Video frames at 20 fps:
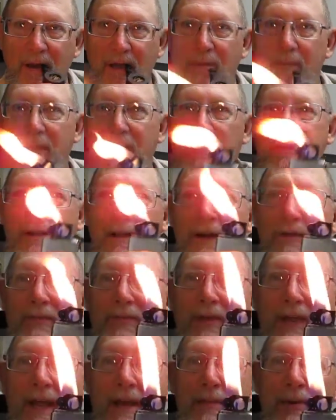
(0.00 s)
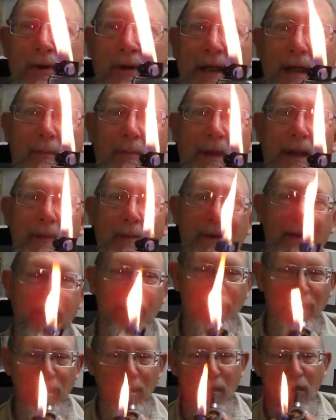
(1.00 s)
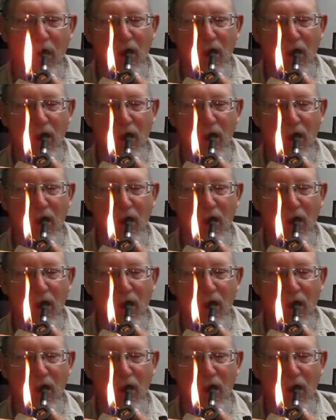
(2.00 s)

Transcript: Man, look at a flame on that baby. Whew.